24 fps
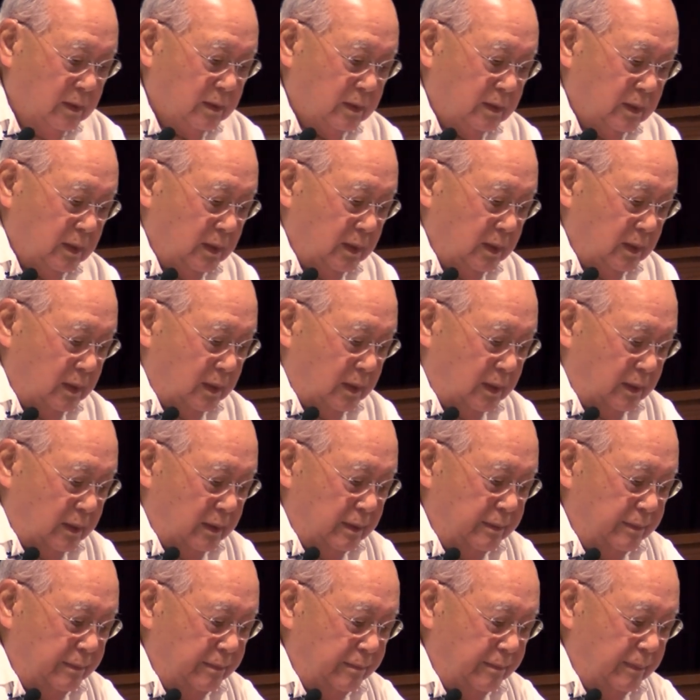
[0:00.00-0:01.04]
The
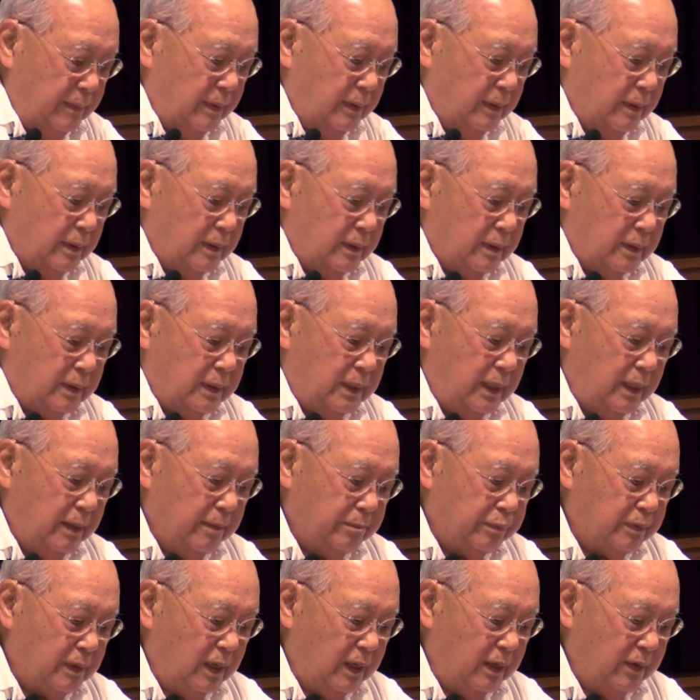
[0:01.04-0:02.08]
uh,
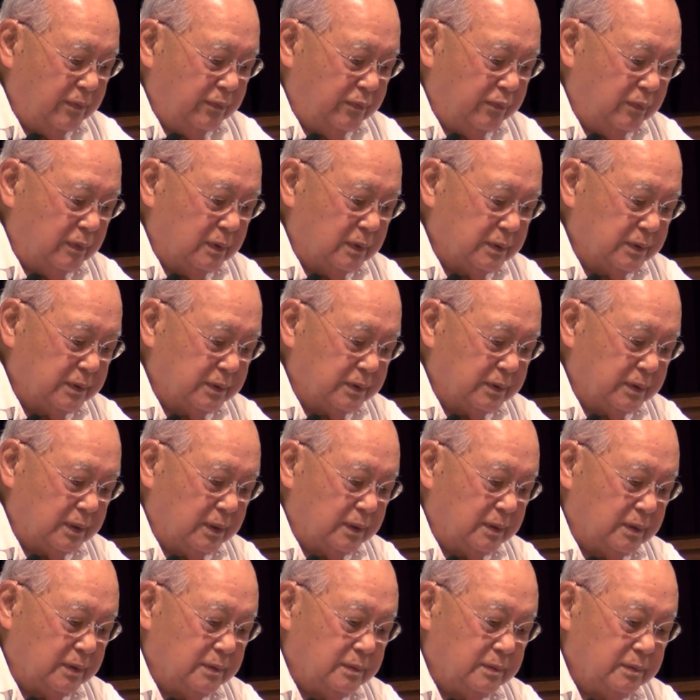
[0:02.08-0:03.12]
camp life was
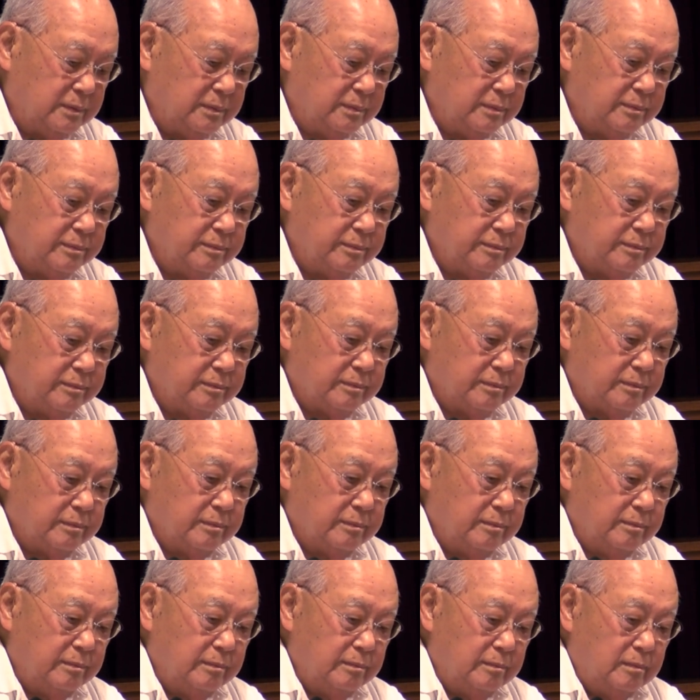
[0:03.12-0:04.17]
uh,
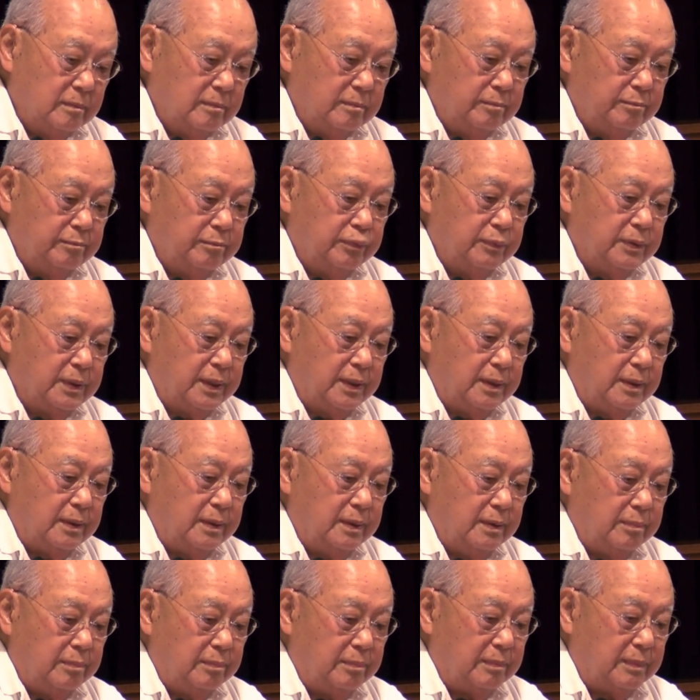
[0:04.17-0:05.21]
pretty
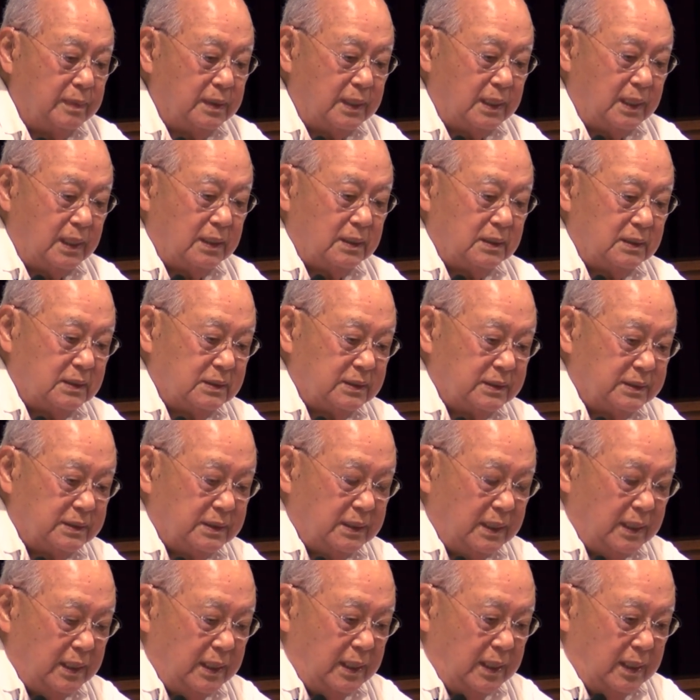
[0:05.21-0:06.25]
monotonous.
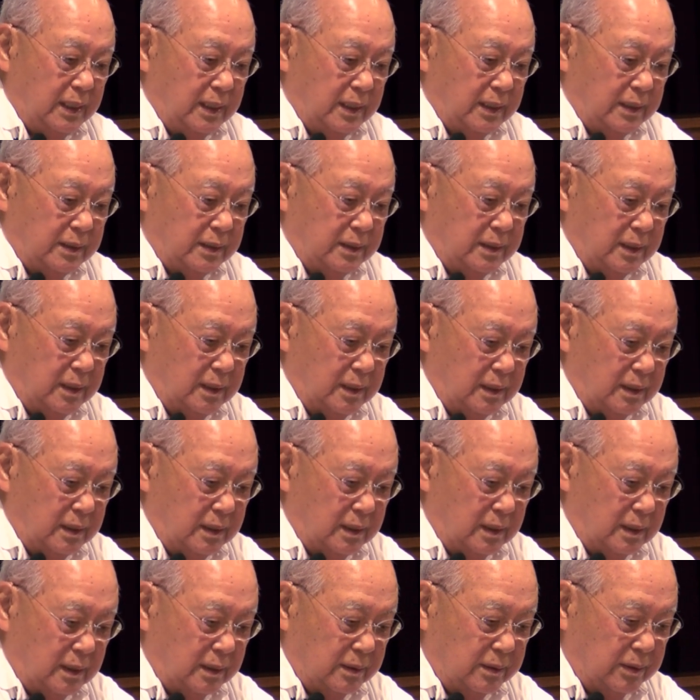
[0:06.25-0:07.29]

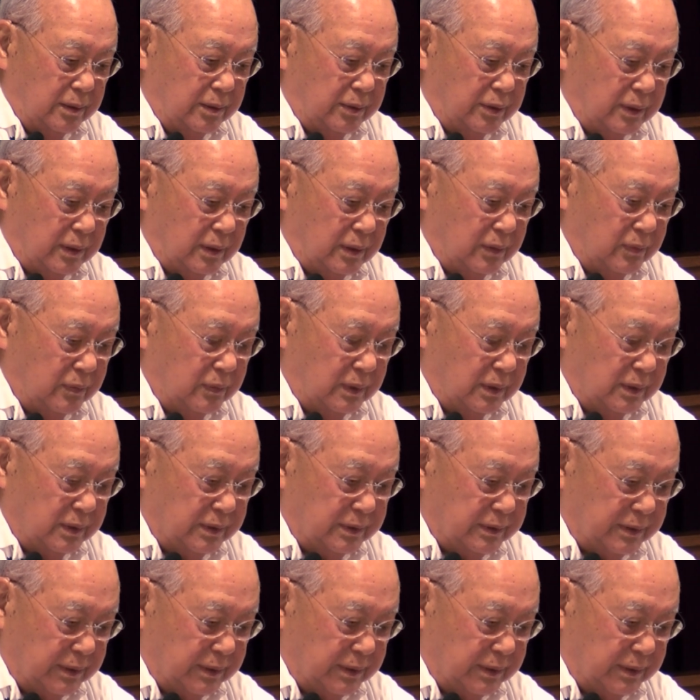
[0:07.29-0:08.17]
The other thing was